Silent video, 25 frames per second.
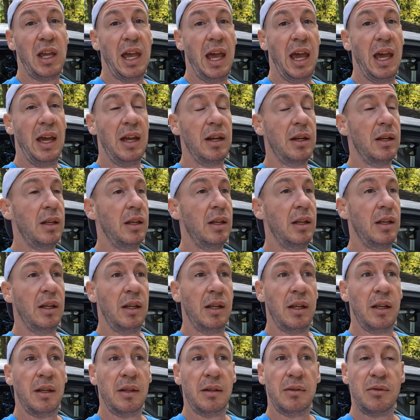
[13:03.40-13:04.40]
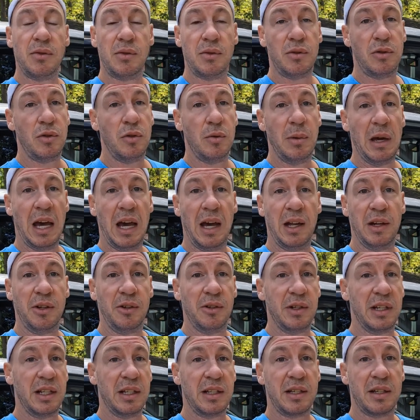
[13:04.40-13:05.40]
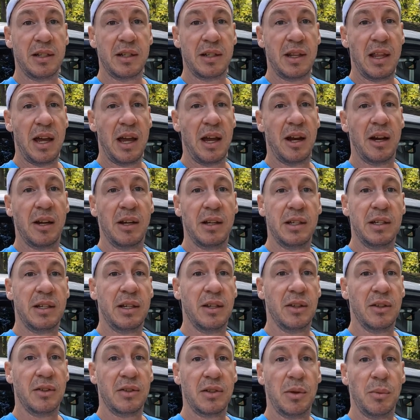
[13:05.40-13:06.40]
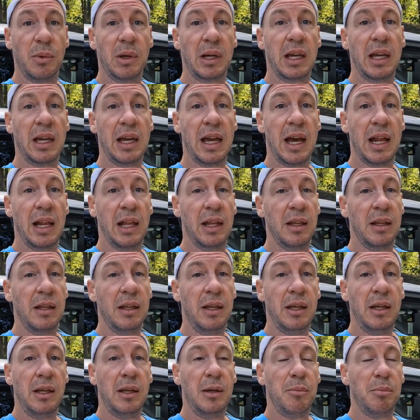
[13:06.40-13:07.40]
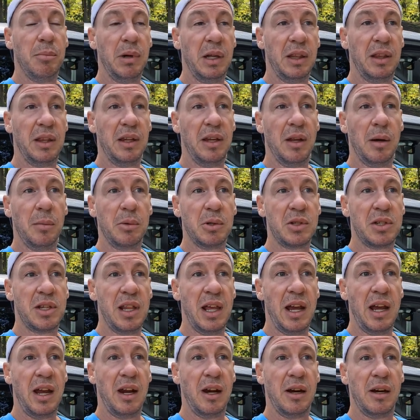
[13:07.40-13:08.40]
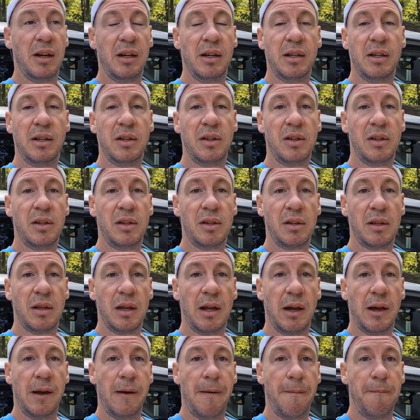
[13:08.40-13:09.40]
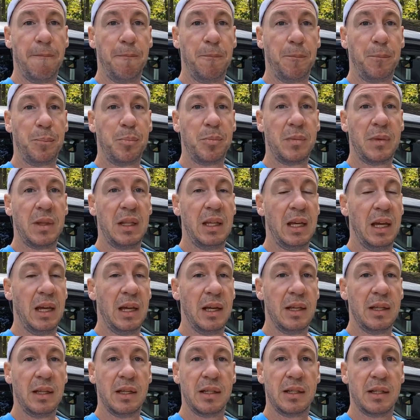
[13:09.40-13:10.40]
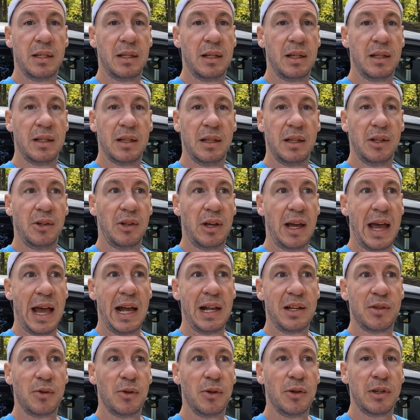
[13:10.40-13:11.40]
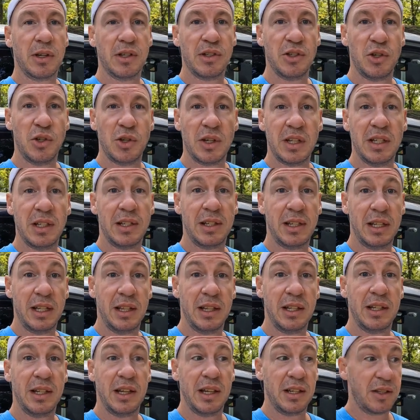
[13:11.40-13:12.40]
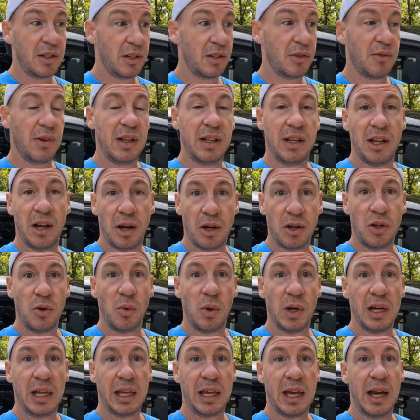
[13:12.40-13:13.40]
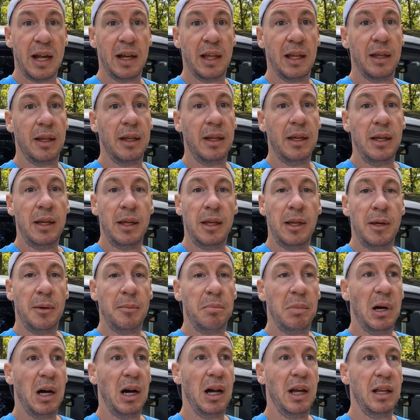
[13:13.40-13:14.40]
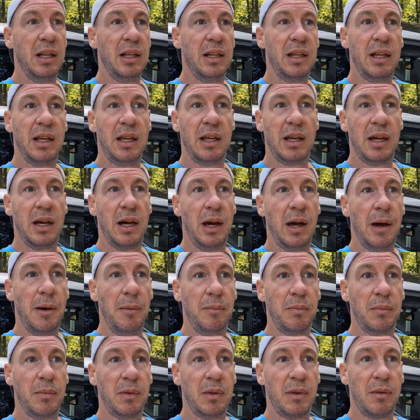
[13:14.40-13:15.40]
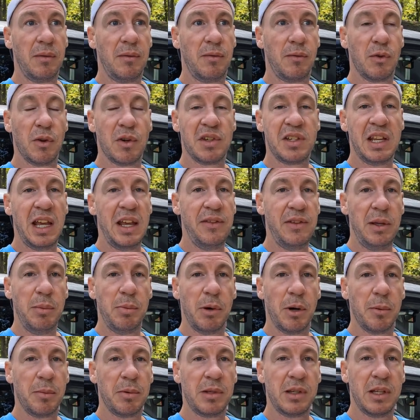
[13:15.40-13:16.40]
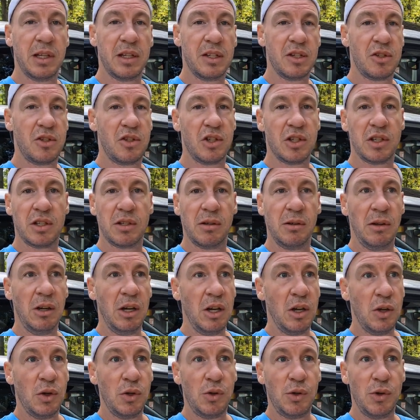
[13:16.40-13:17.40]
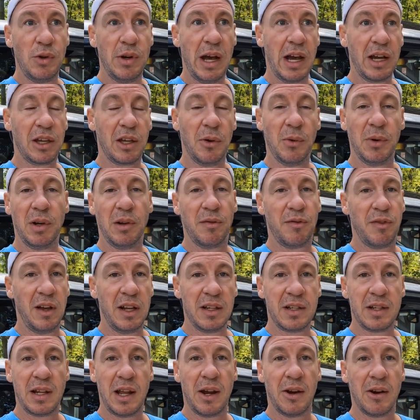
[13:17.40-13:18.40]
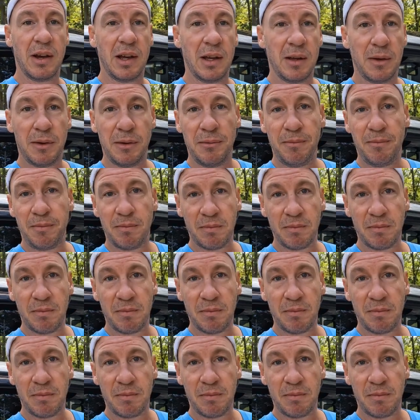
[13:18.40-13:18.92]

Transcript: you can't, too bad, your disc is there until someone can get it. But the number's there. Um, yeah, it's, it's a little hassle because you can see the disc, it's right there, you wanna get it. But um, for safety purposes, just do not go in the fenced area.